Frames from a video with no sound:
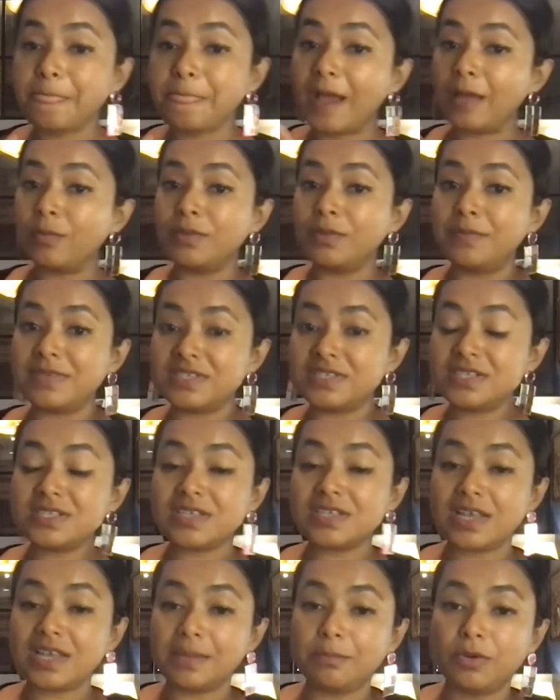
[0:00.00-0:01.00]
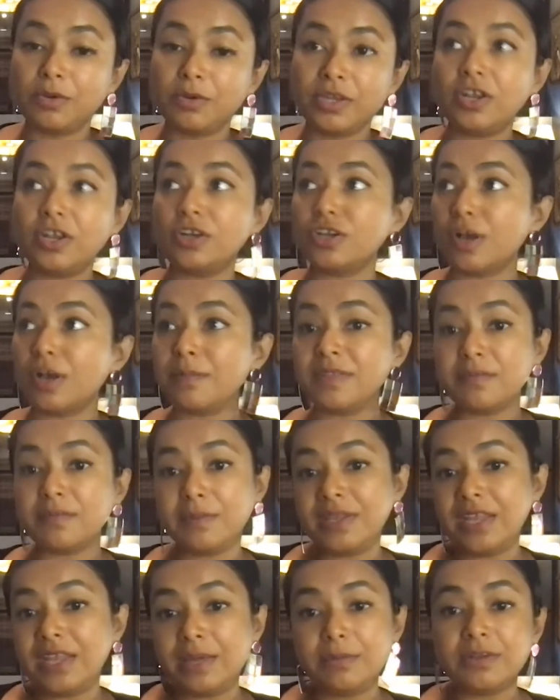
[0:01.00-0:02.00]
And with business like booking.com,
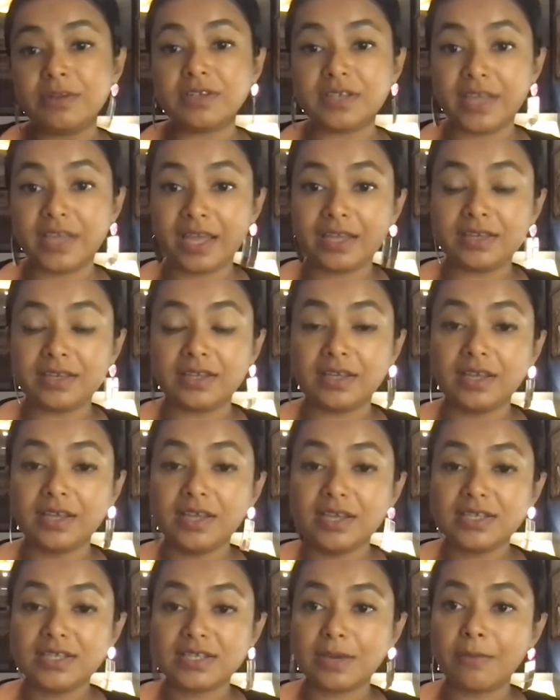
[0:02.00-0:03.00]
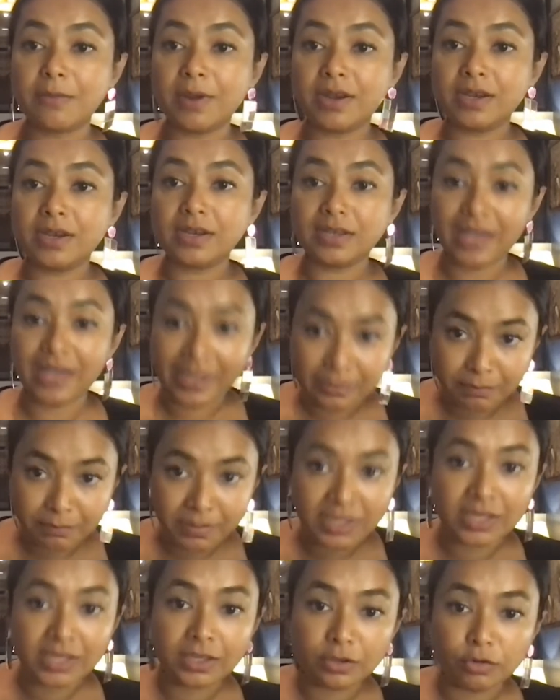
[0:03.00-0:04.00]
they've been able to get someone like
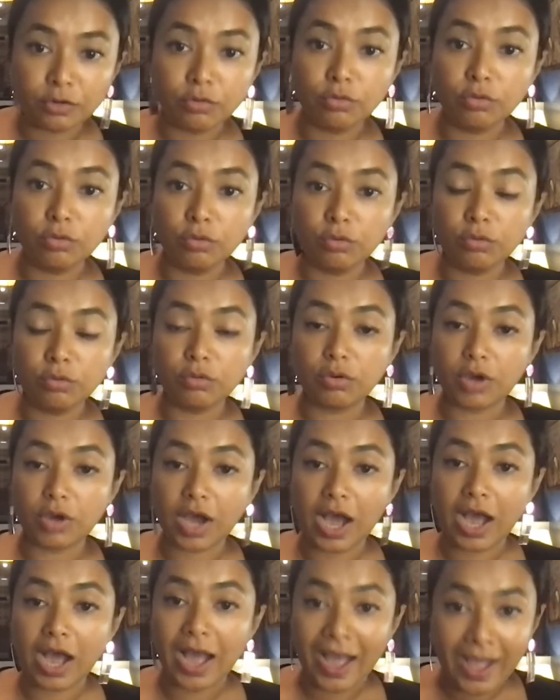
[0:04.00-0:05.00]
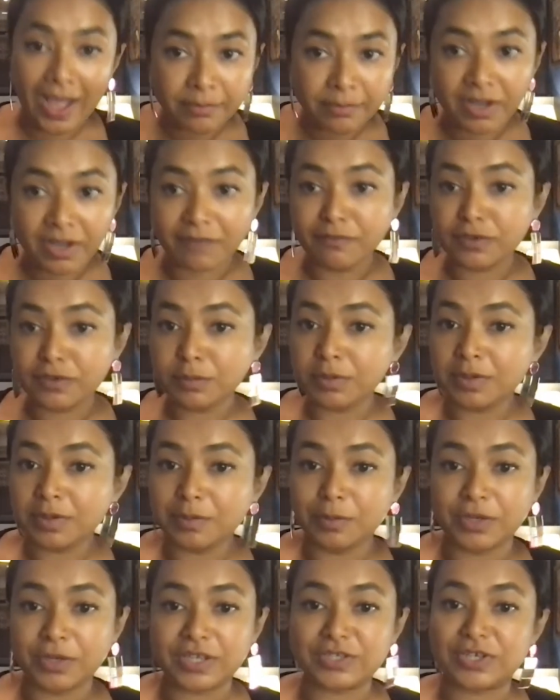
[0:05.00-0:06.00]
me who I'm comfortable
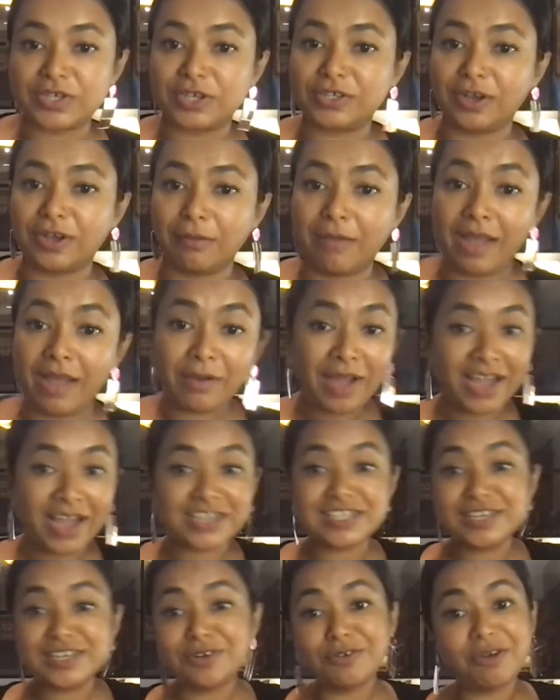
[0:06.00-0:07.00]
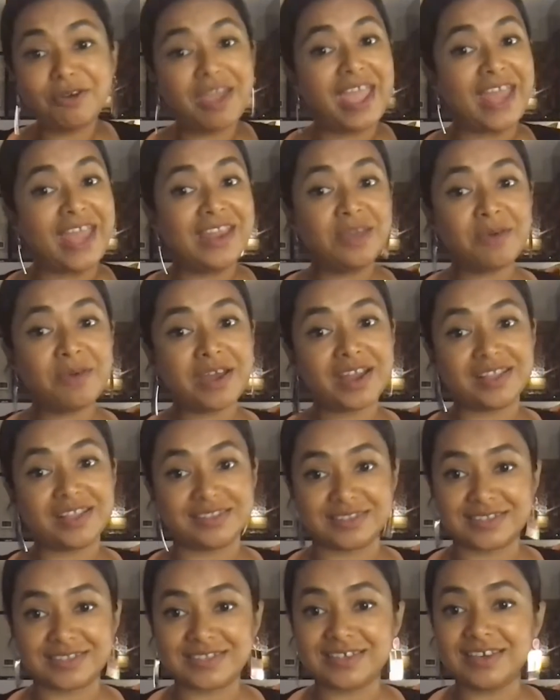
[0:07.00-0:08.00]
with bookings.com. I actually don't go anywhere
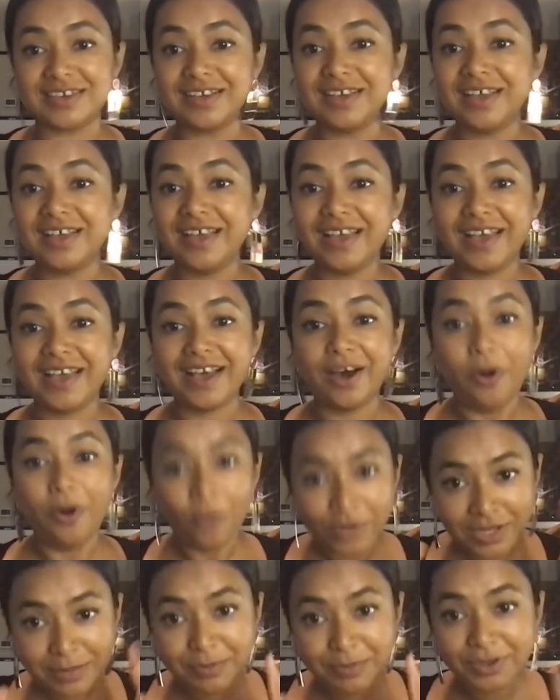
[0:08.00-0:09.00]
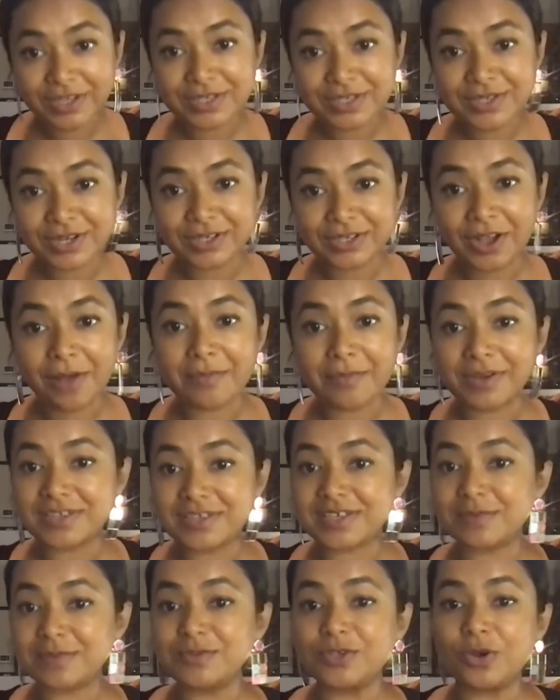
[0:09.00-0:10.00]
else, only bookings.com,
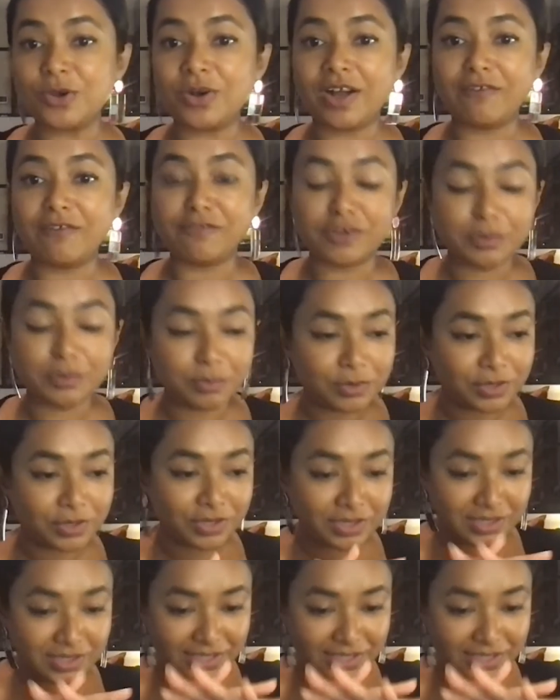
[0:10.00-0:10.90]
because I'm so comfortable.